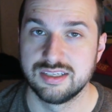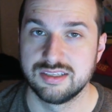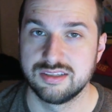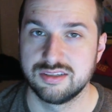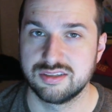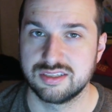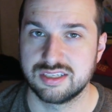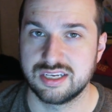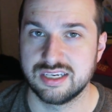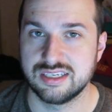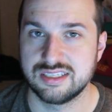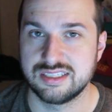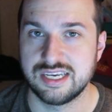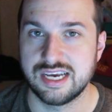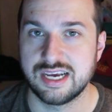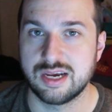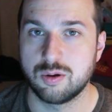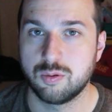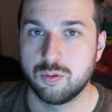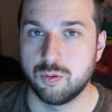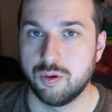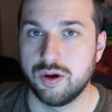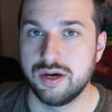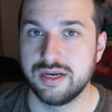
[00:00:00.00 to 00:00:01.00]
So it's going to
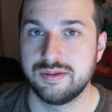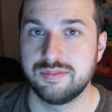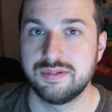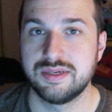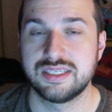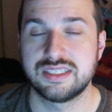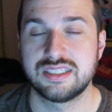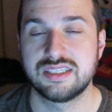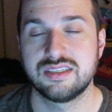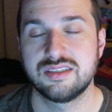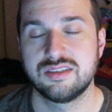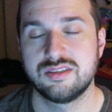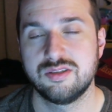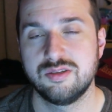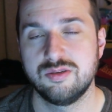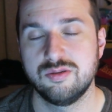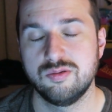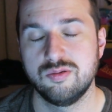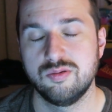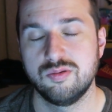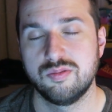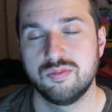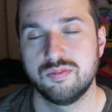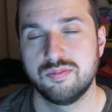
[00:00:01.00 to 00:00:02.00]
take quite a bit
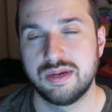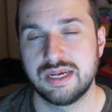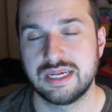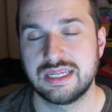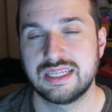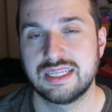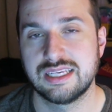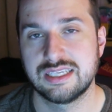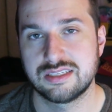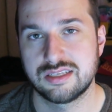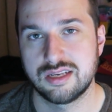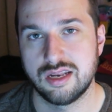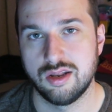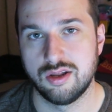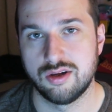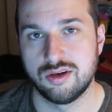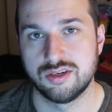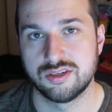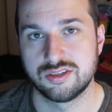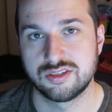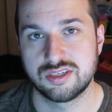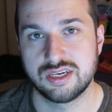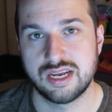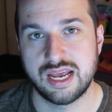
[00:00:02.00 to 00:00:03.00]
to make this
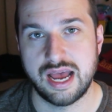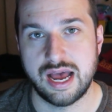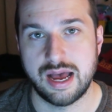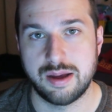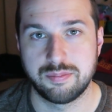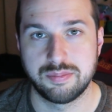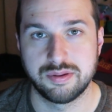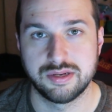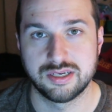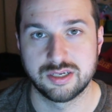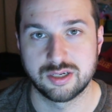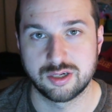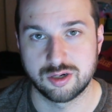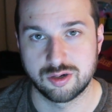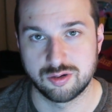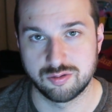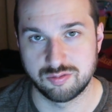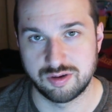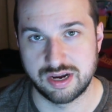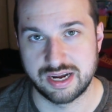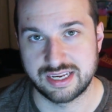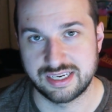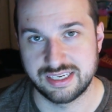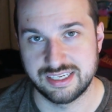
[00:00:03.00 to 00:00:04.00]
launch happen
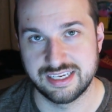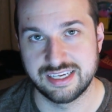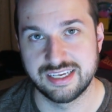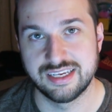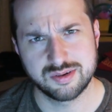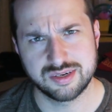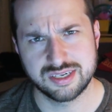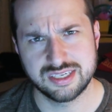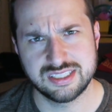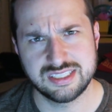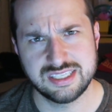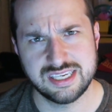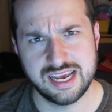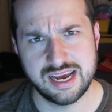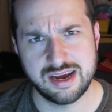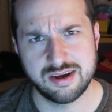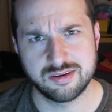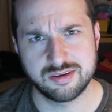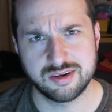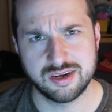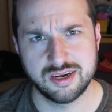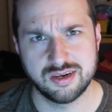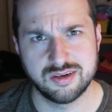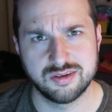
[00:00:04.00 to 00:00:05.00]
correctly. We're going to see how
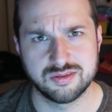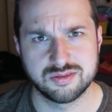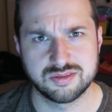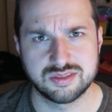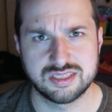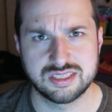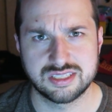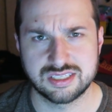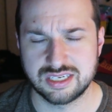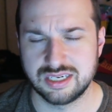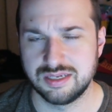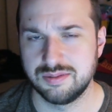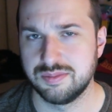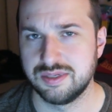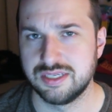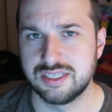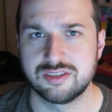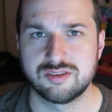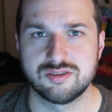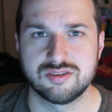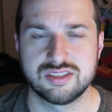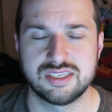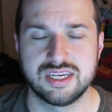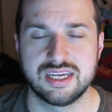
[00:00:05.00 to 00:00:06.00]
it goes. It's going to be
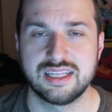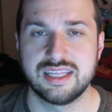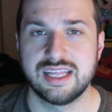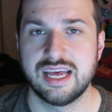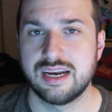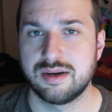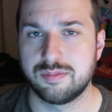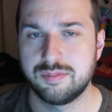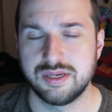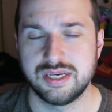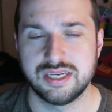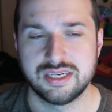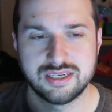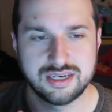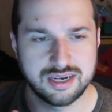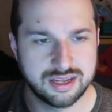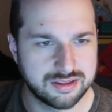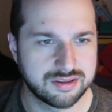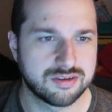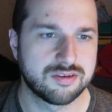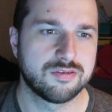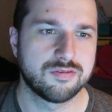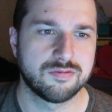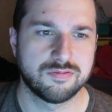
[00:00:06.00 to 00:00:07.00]
interesting. That'll be
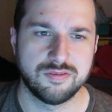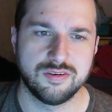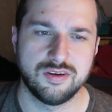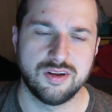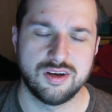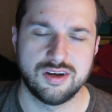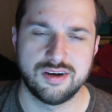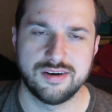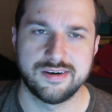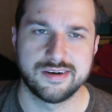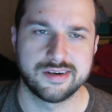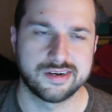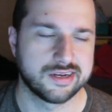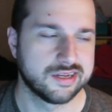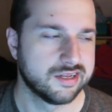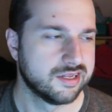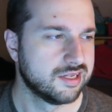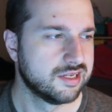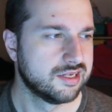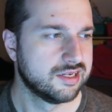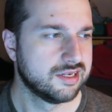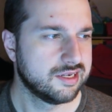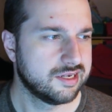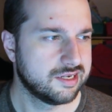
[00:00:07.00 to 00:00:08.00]
another vlog
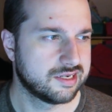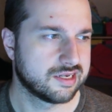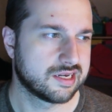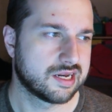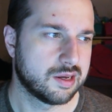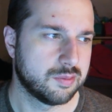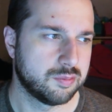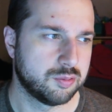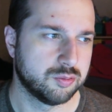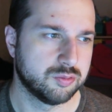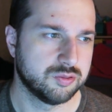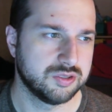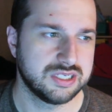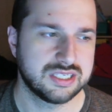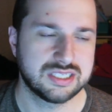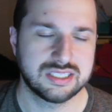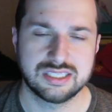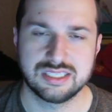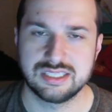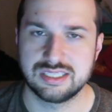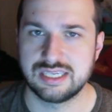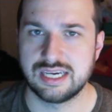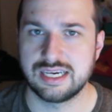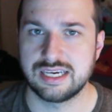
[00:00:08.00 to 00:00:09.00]
in a couple
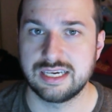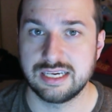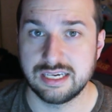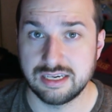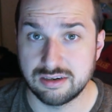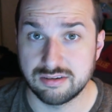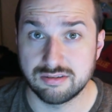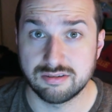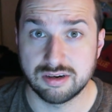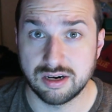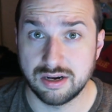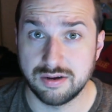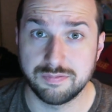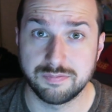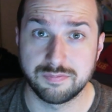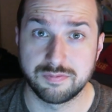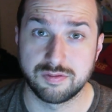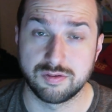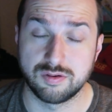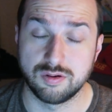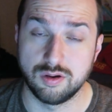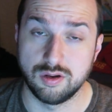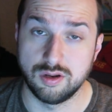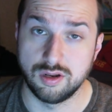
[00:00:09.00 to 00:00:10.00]
weeks as I gear up
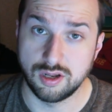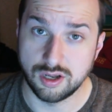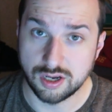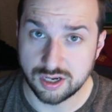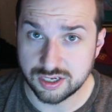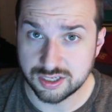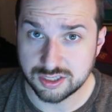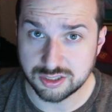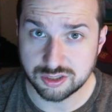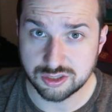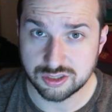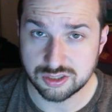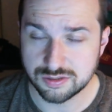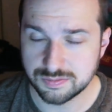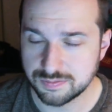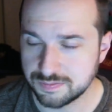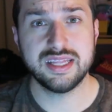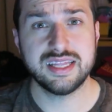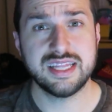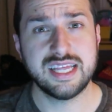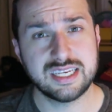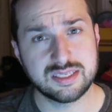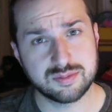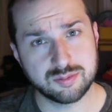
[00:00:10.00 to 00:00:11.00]
for launch.
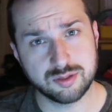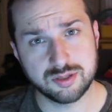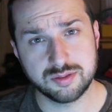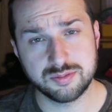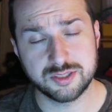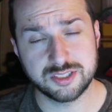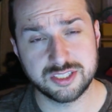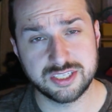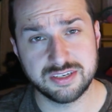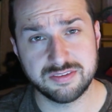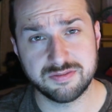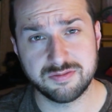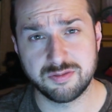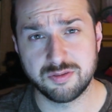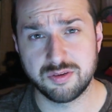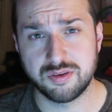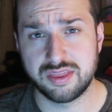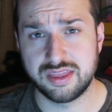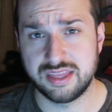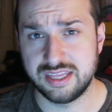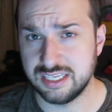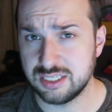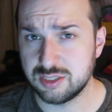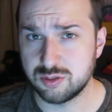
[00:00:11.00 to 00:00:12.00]
But that's pretty much it for
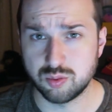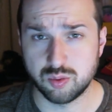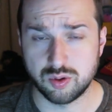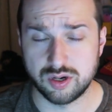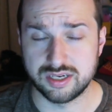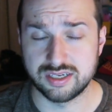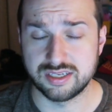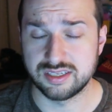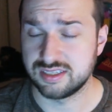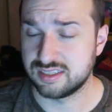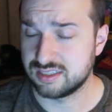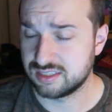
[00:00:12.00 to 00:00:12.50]
this one.